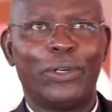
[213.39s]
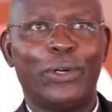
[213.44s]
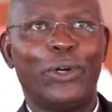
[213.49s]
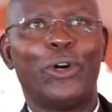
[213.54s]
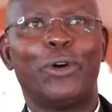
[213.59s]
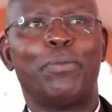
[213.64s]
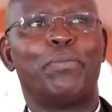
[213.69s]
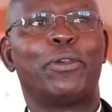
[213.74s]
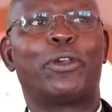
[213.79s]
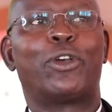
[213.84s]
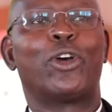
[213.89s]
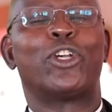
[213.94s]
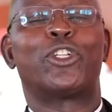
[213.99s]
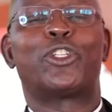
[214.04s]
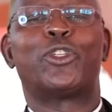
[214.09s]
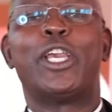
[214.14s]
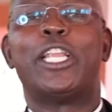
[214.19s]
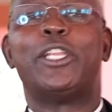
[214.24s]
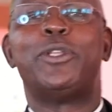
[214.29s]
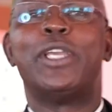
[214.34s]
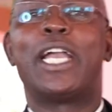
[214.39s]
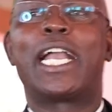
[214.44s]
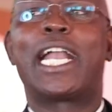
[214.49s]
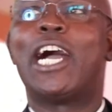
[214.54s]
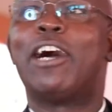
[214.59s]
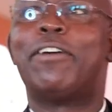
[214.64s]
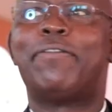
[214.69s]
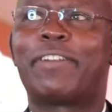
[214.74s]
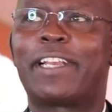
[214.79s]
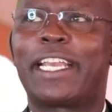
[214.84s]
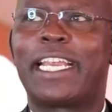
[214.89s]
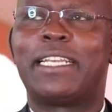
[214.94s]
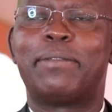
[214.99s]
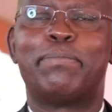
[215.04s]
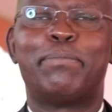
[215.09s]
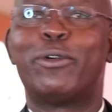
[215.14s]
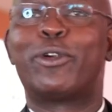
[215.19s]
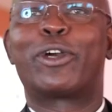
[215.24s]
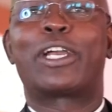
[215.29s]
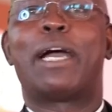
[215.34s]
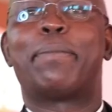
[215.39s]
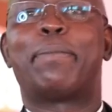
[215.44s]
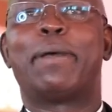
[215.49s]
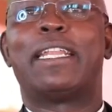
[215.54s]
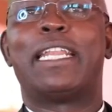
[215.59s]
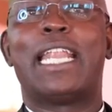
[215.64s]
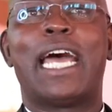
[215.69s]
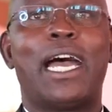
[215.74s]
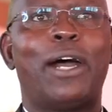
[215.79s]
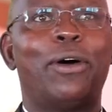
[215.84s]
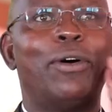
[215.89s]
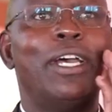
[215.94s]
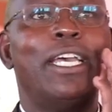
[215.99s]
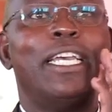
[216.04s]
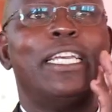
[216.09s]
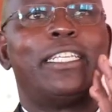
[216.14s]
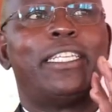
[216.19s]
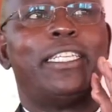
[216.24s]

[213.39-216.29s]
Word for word: or because you and your girlfriend broke up and now